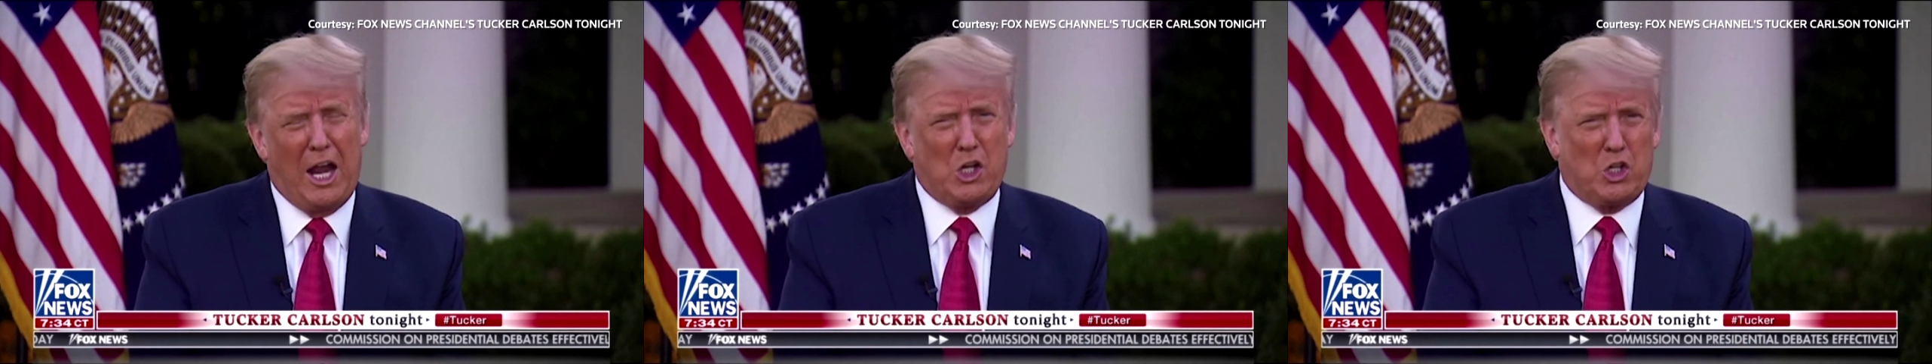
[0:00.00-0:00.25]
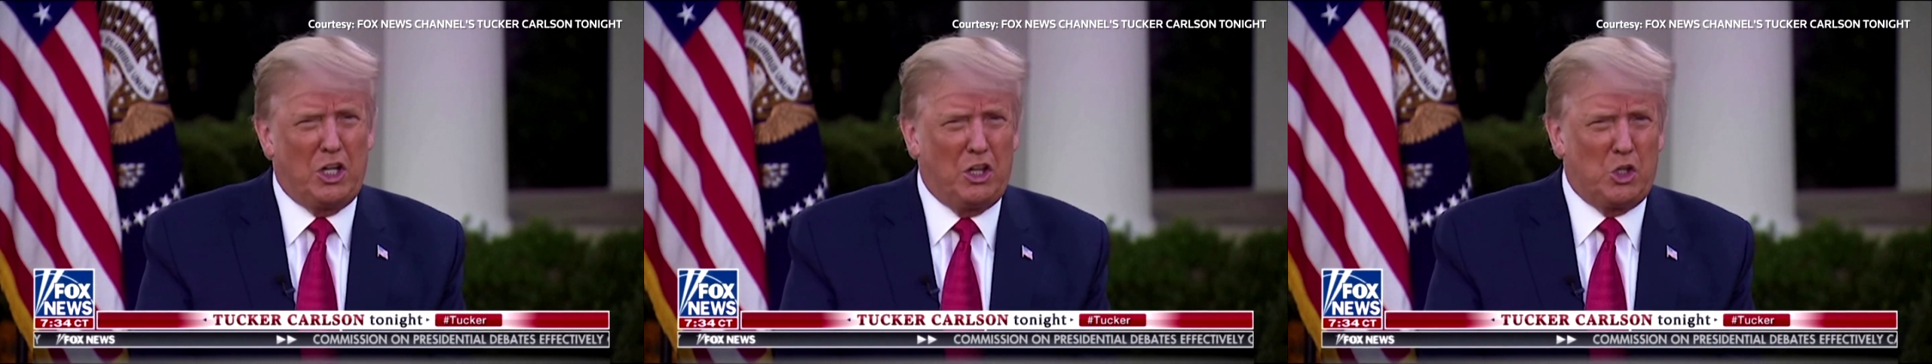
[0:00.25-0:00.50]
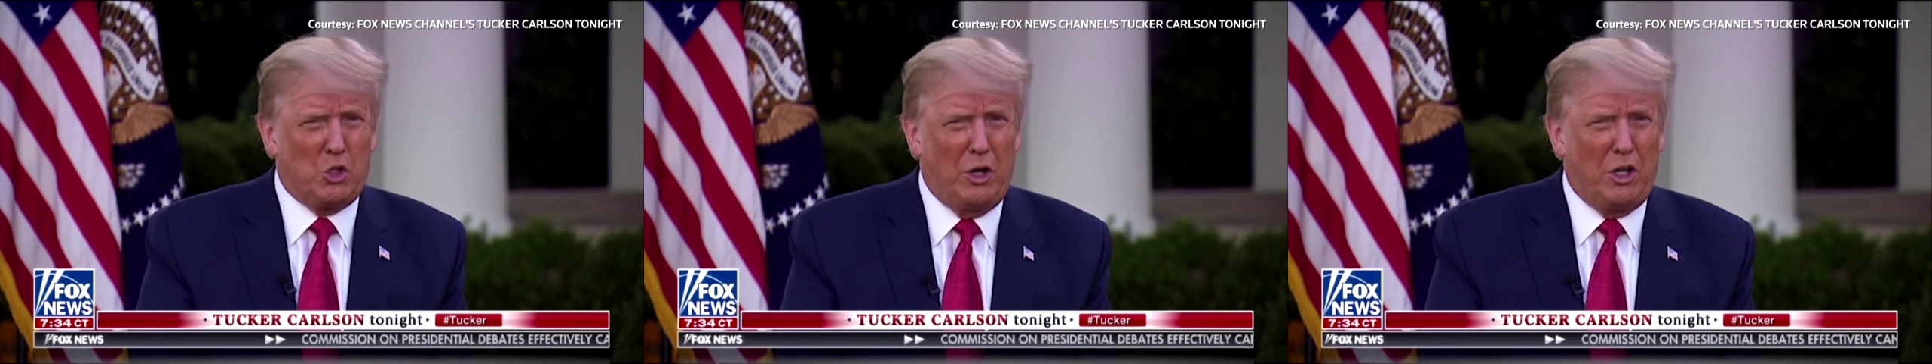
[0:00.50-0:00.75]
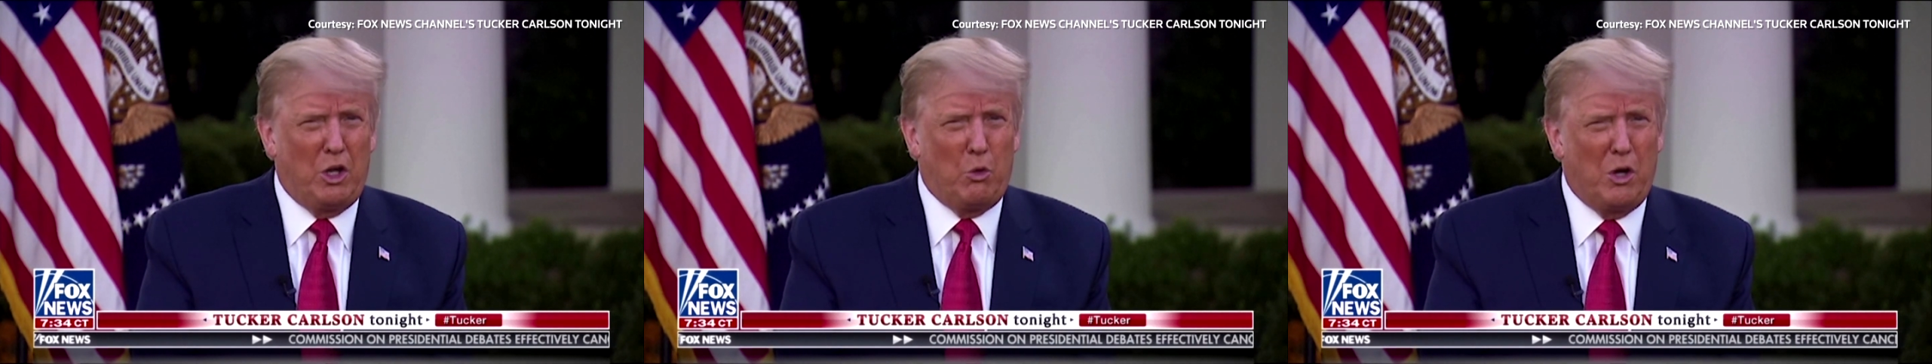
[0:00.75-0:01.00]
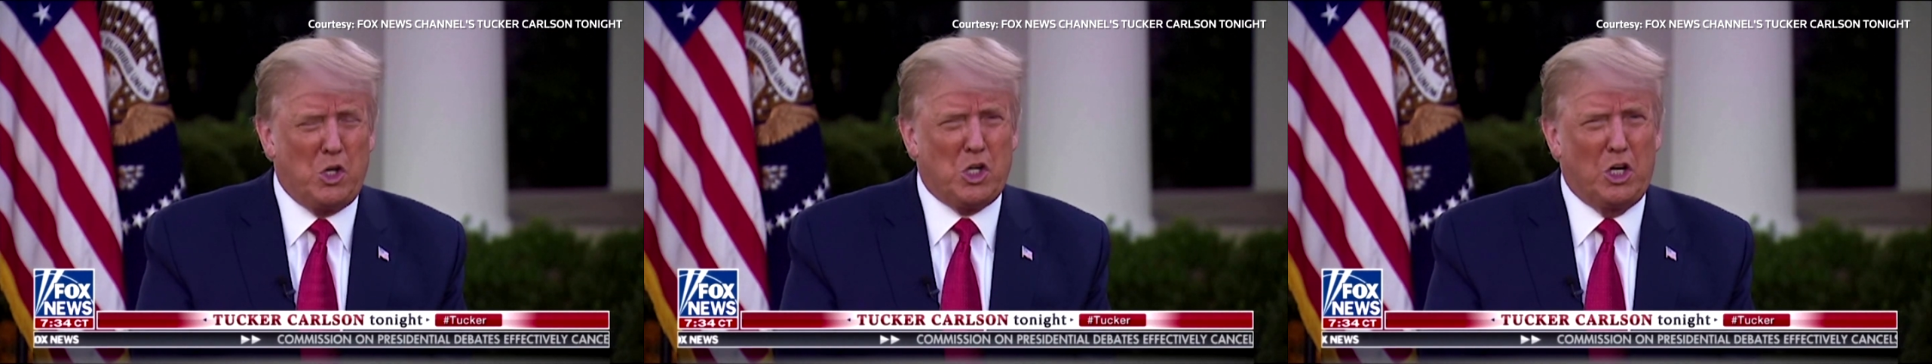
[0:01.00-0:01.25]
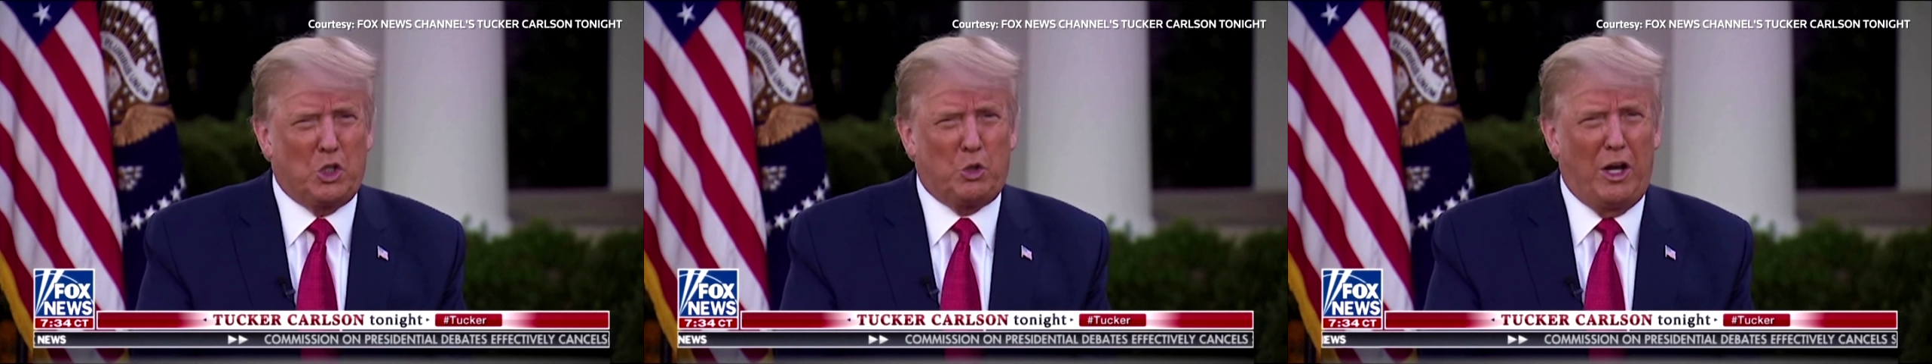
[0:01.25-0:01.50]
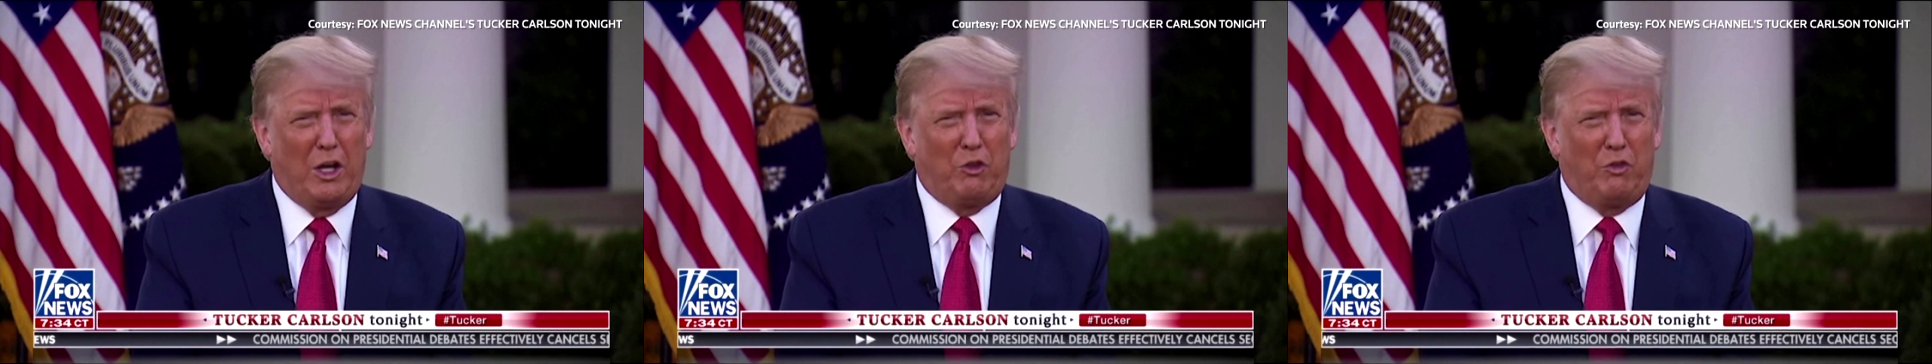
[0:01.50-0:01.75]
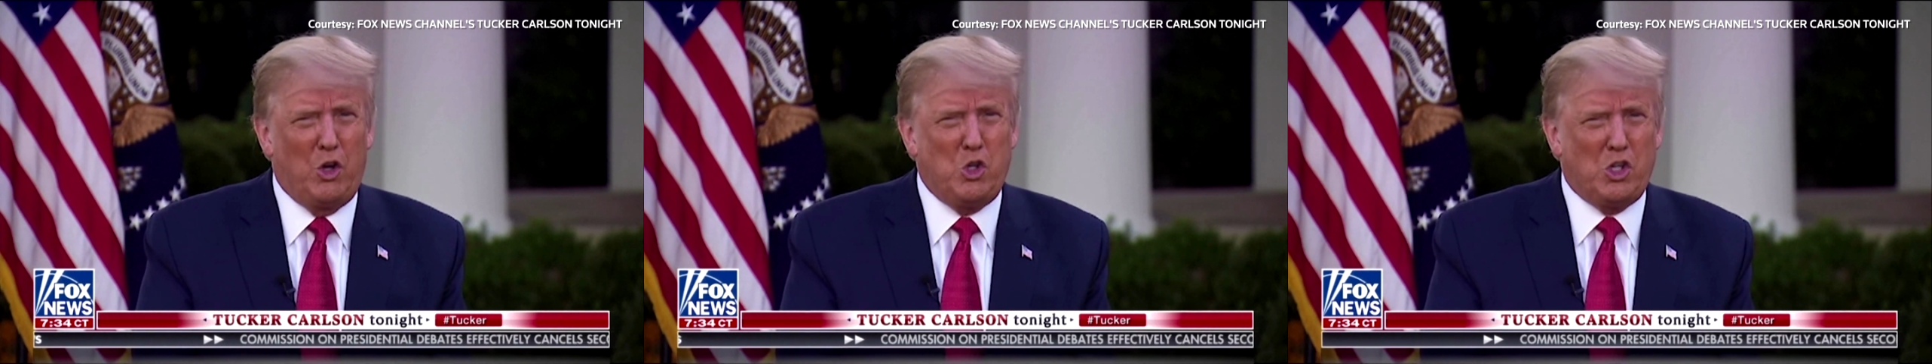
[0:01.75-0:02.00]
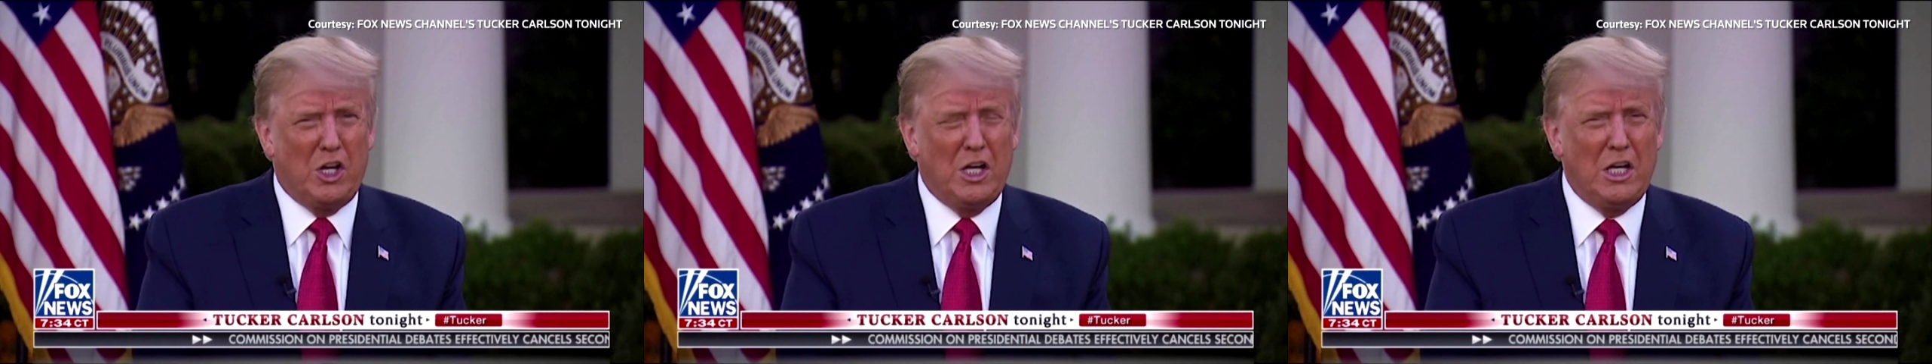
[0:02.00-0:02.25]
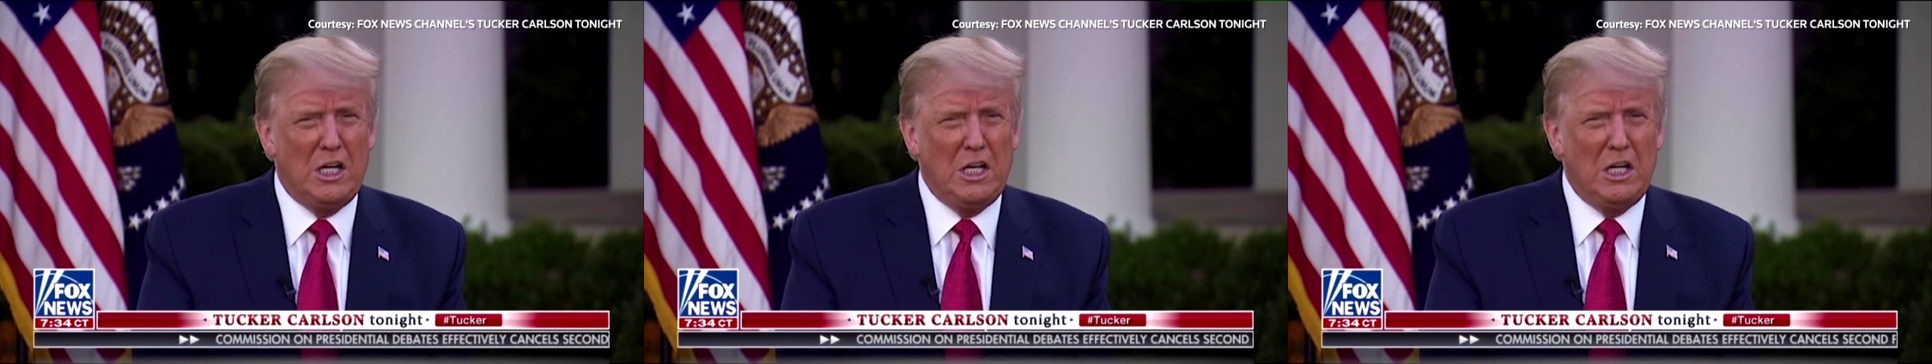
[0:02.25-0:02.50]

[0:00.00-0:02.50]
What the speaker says: Actually, the original transfusion,